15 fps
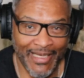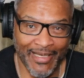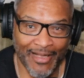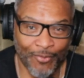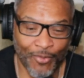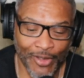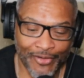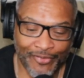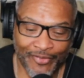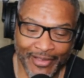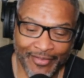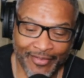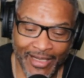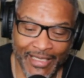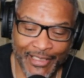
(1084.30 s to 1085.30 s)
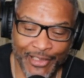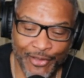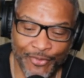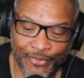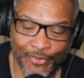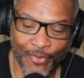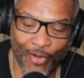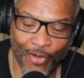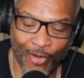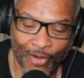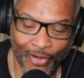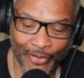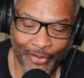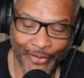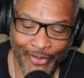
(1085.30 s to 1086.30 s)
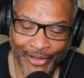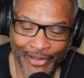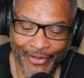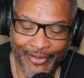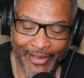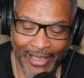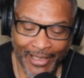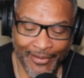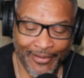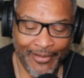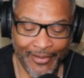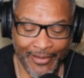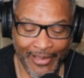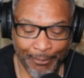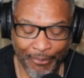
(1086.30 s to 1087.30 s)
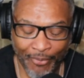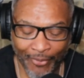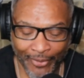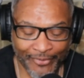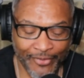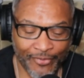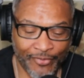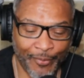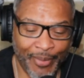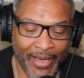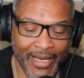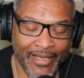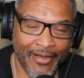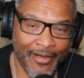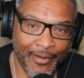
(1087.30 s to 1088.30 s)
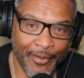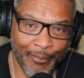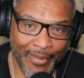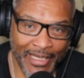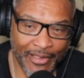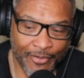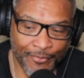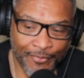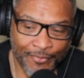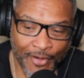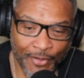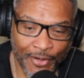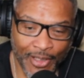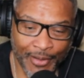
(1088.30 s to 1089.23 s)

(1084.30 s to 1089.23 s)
I want to say thank you to all that that participated in the make the phone,